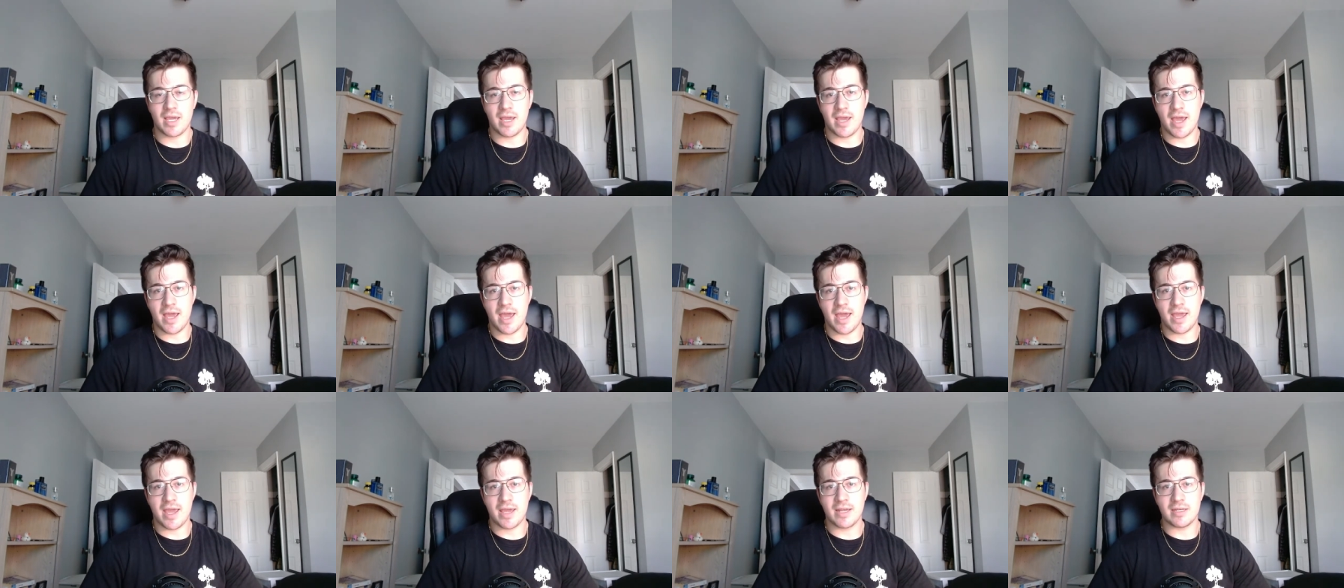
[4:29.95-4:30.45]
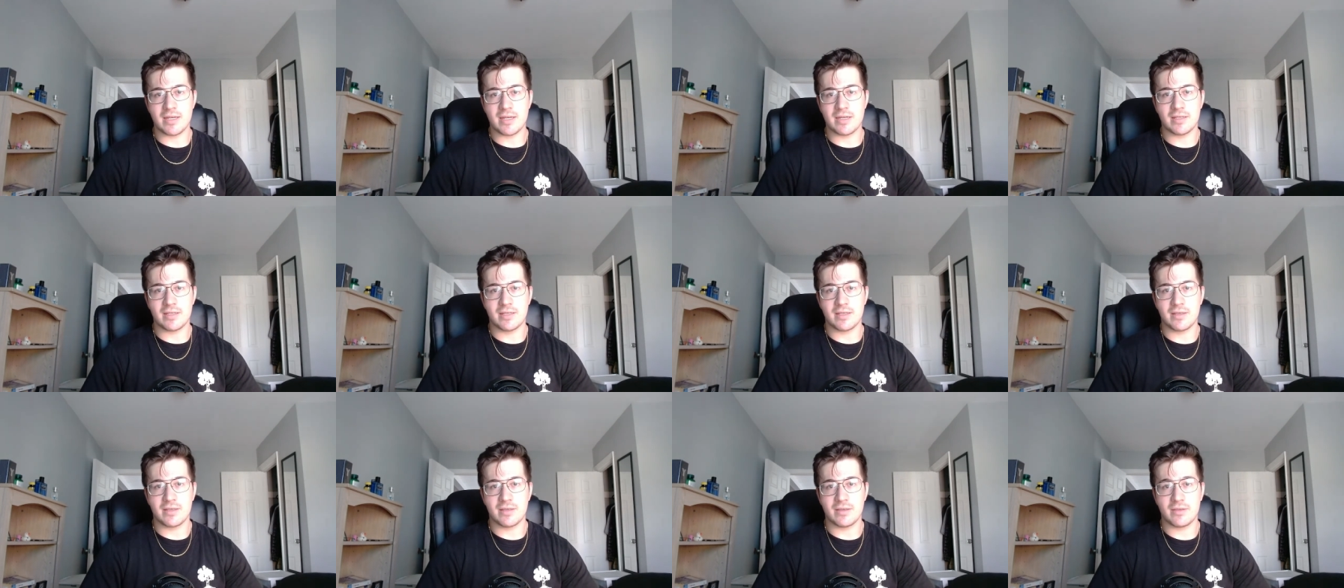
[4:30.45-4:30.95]
and
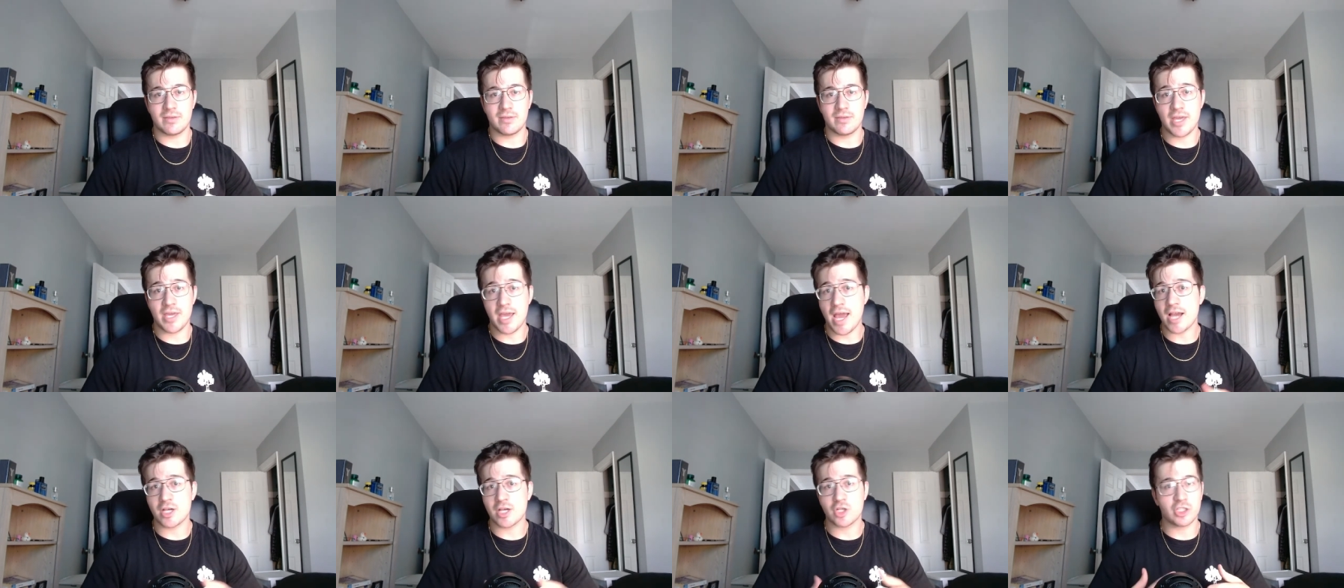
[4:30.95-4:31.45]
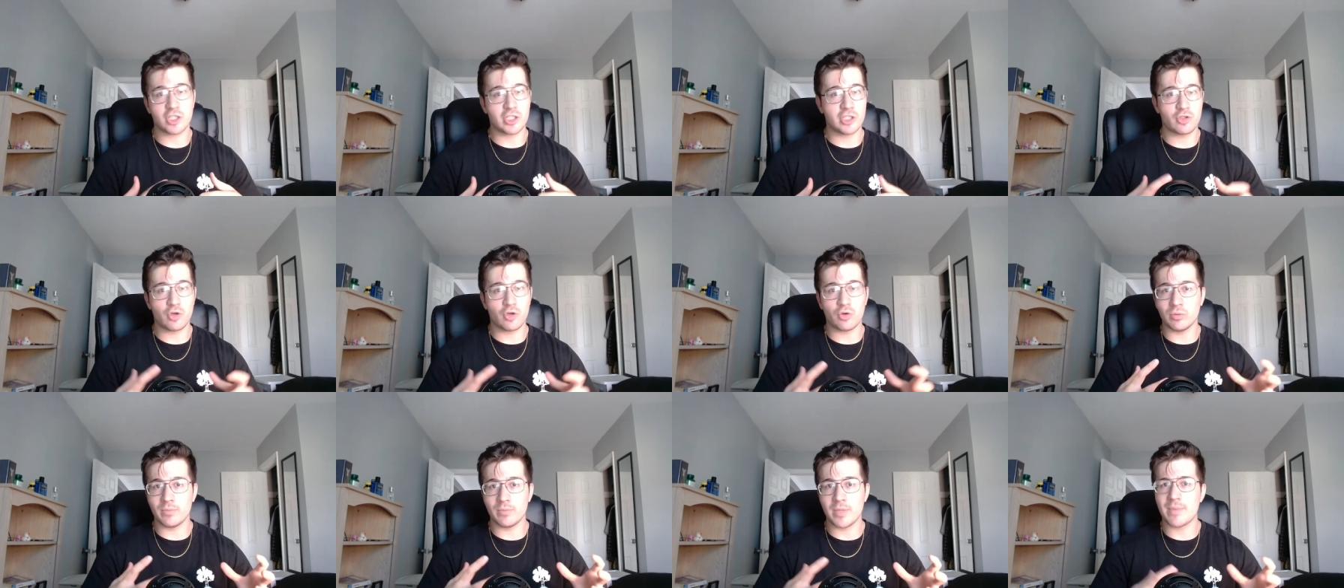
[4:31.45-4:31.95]
they actually
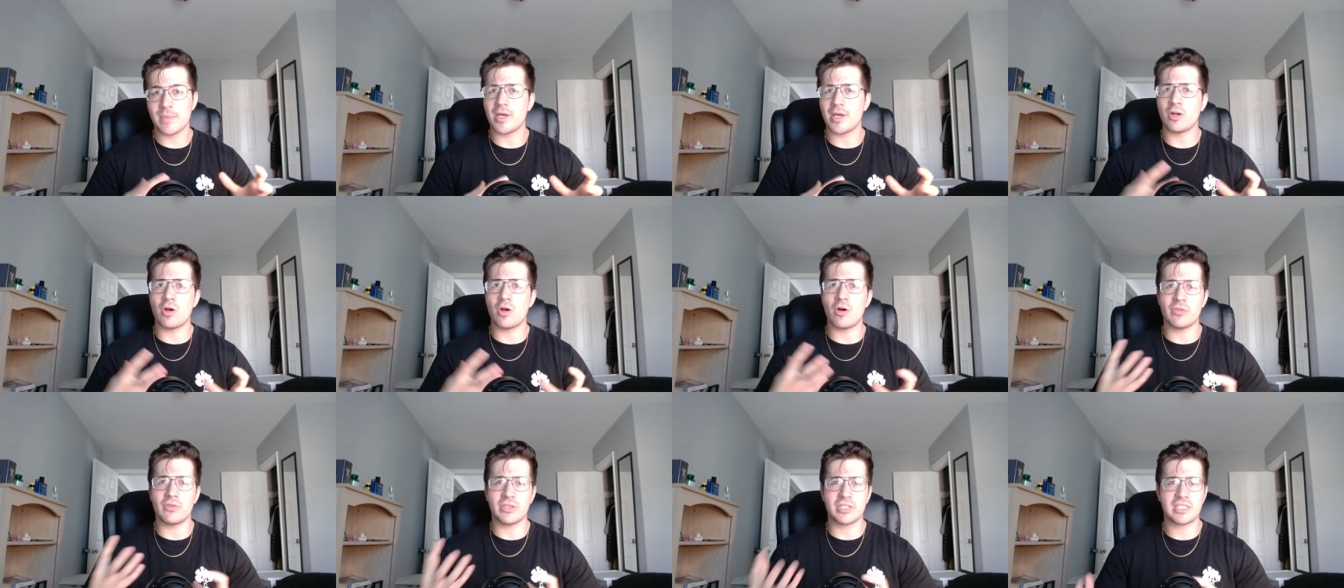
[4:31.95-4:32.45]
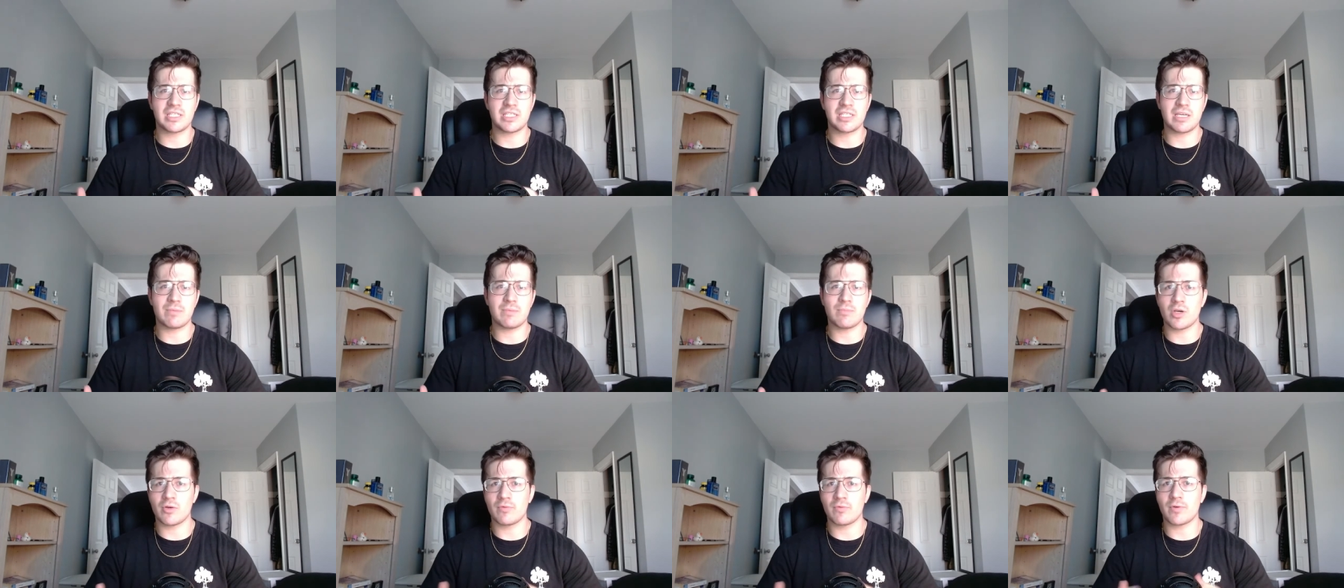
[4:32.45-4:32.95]
told me about all the
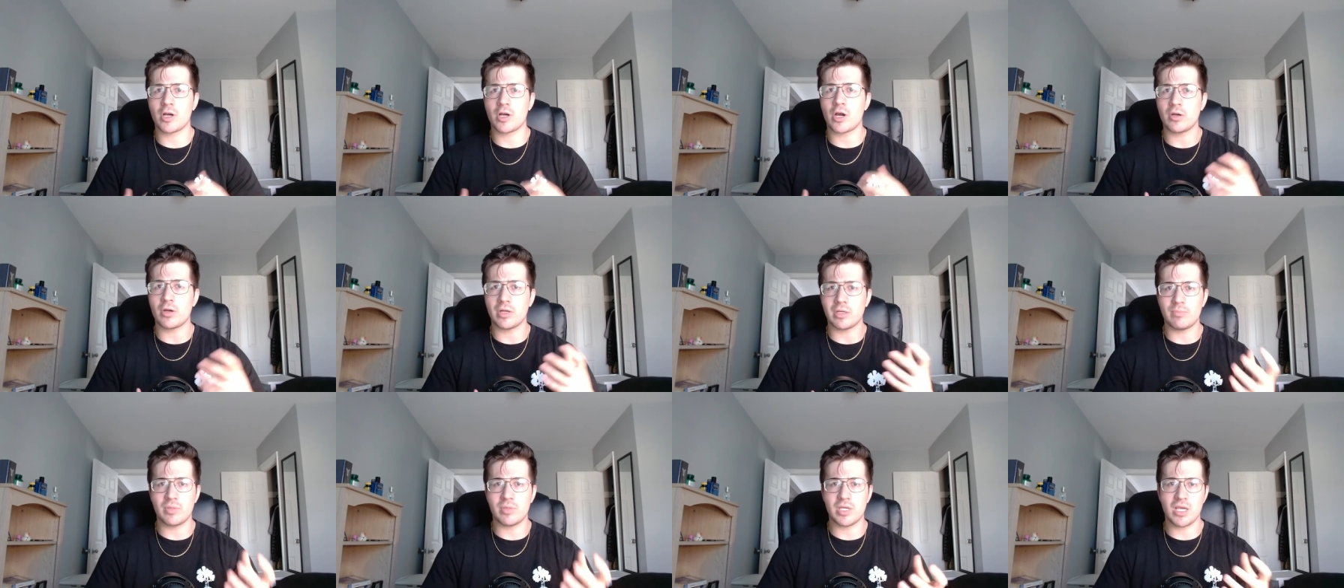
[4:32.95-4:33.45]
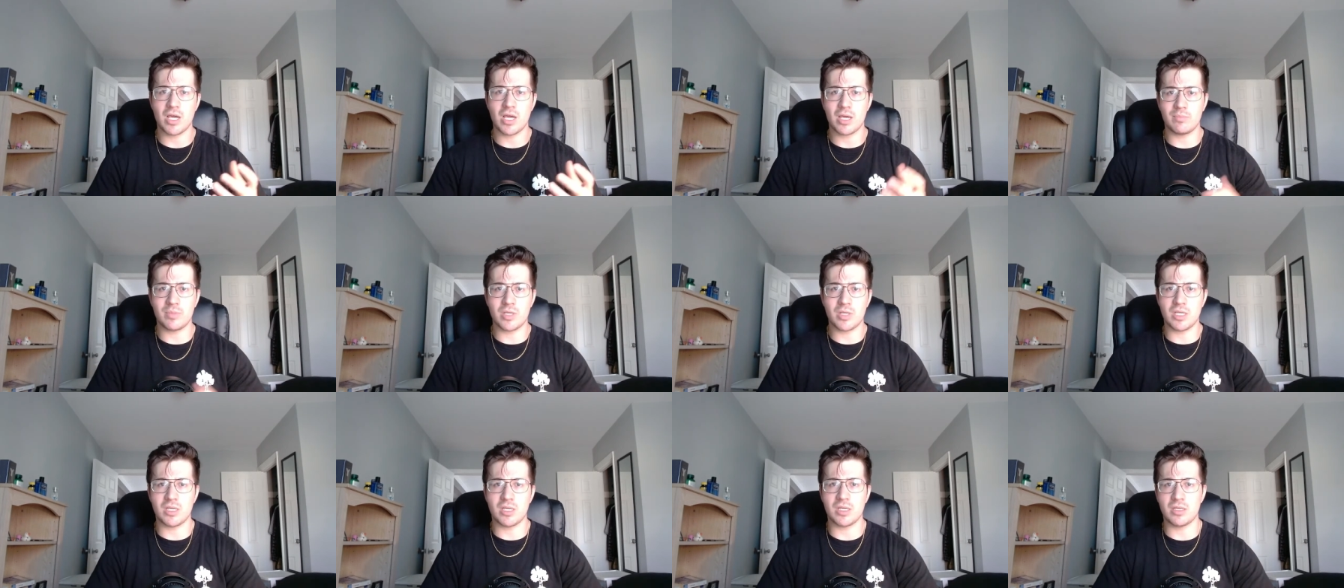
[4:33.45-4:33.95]
stigma regarding
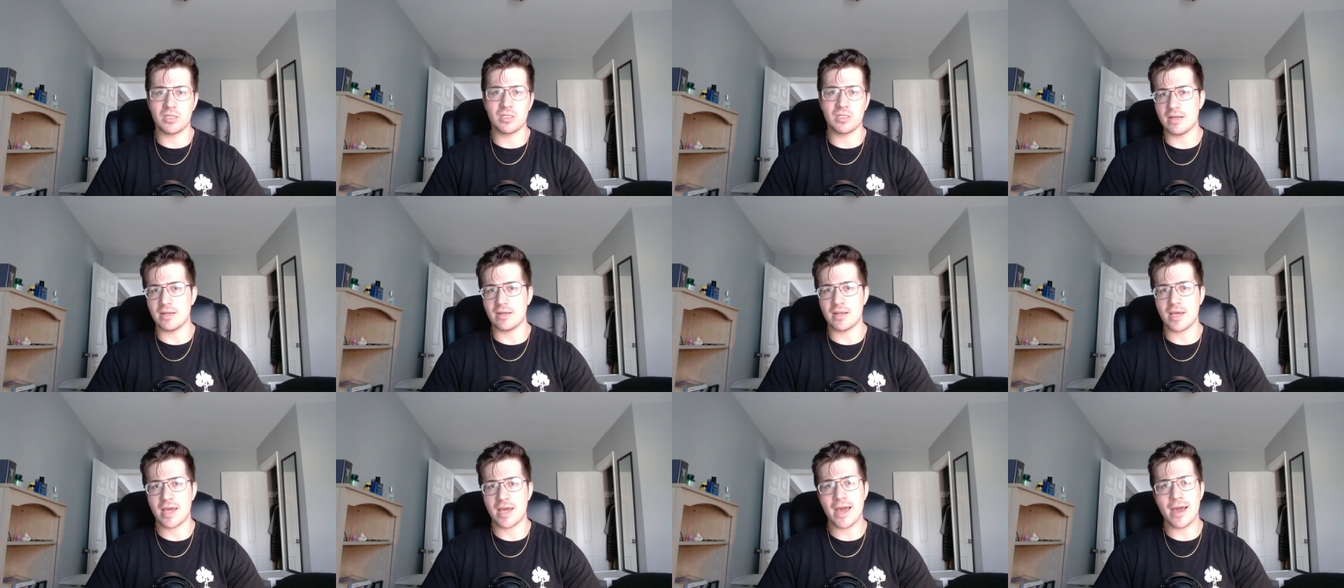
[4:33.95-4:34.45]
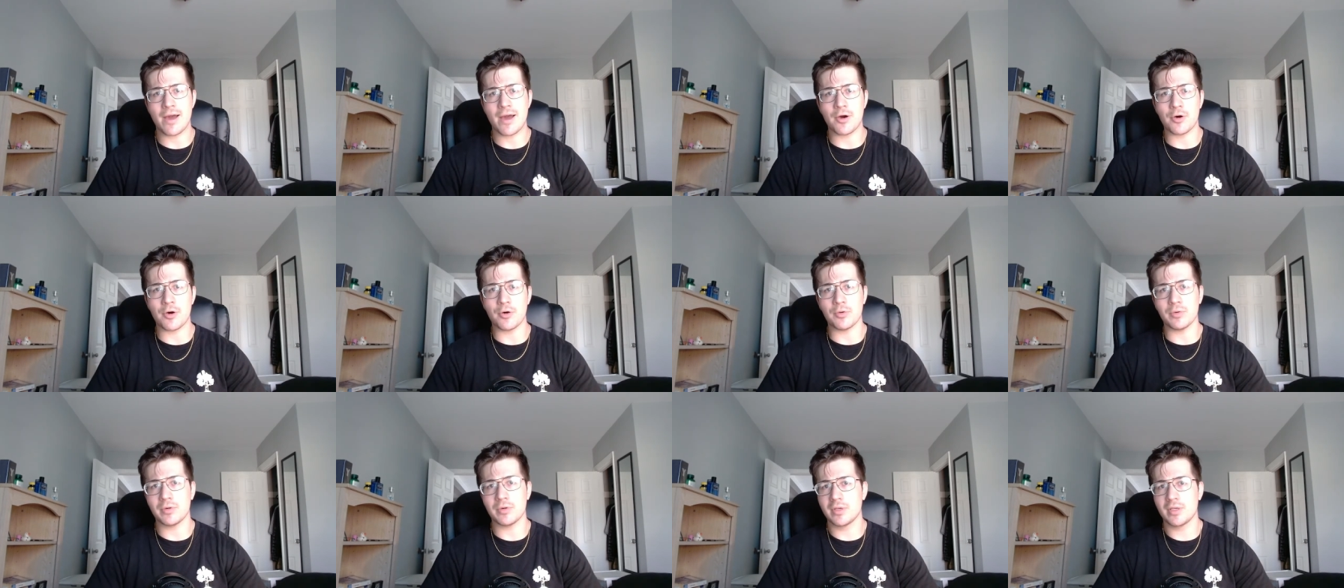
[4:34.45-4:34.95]
PIPs,
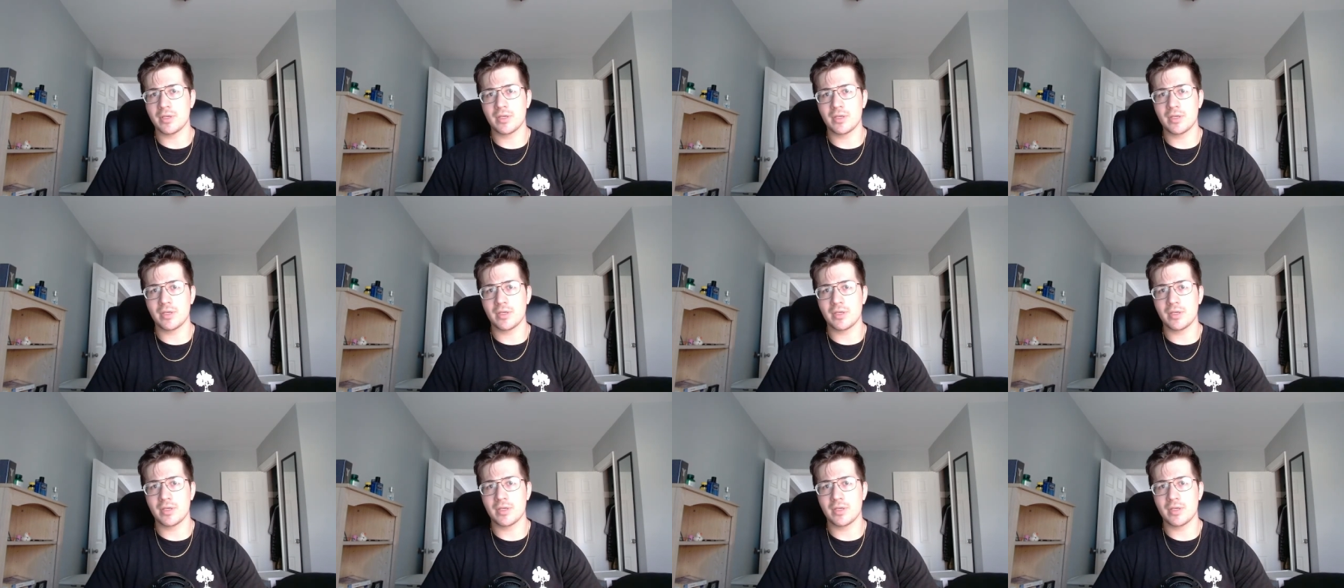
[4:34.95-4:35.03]
how